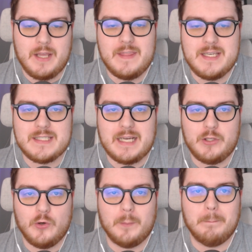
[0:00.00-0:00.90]
These are
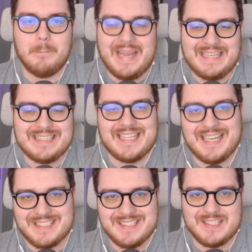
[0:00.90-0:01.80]
your main
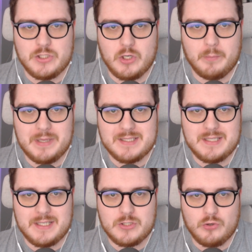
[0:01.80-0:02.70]
lines into your
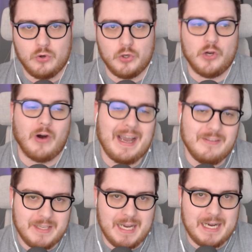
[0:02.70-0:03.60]
business or your
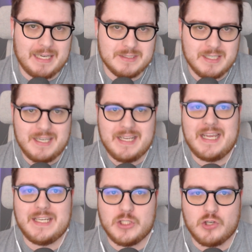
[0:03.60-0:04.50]
IVRs,
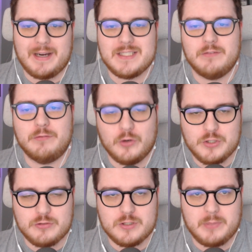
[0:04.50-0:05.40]
interactive
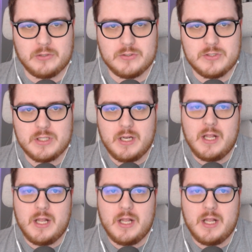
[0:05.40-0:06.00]
voice response.